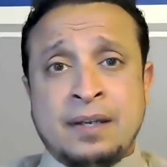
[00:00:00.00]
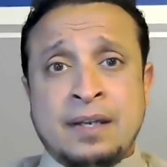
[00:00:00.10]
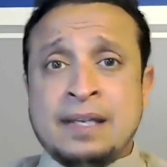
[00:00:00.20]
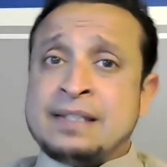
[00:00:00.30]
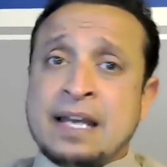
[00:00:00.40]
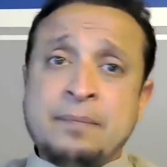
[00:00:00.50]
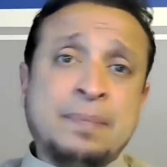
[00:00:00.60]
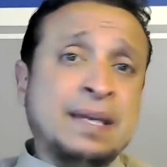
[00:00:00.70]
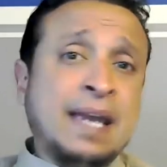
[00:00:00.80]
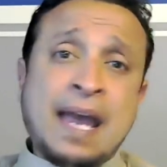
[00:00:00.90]
He said
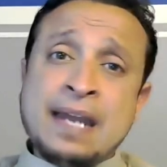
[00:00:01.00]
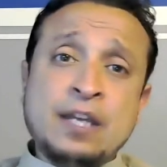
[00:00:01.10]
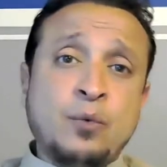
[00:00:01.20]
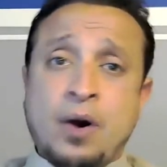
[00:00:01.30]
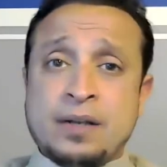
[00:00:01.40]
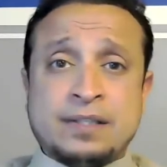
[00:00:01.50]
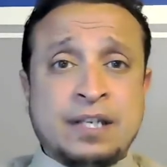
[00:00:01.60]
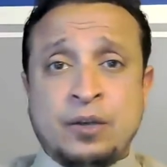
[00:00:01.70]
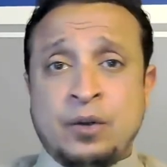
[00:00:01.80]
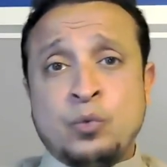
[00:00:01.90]
be and he was.
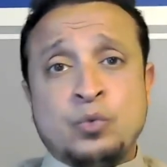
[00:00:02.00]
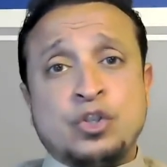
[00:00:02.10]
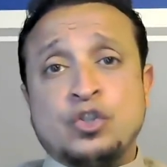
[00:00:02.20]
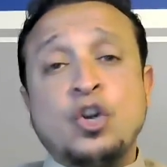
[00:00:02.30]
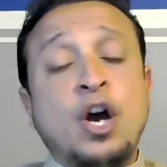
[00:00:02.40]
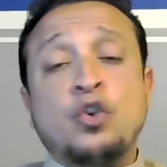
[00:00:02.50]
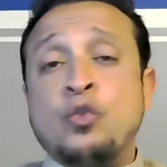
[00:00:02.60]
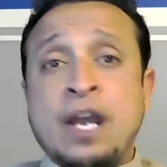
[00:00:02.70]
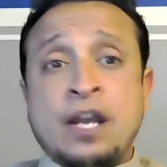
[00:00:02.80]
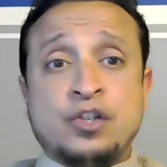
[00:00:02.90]
It was just a
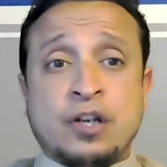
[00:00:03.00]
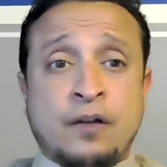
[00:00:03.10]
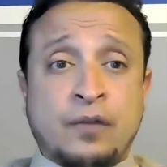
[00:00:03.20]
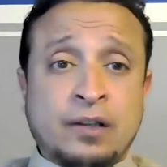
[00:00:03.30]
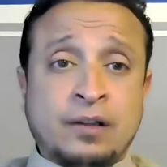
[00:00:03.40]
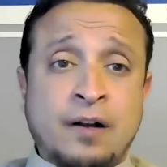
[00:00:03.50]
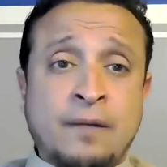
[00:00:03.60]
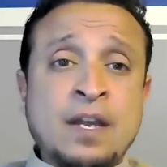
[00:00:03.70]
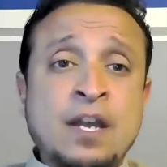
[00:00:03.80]
creation of Allah.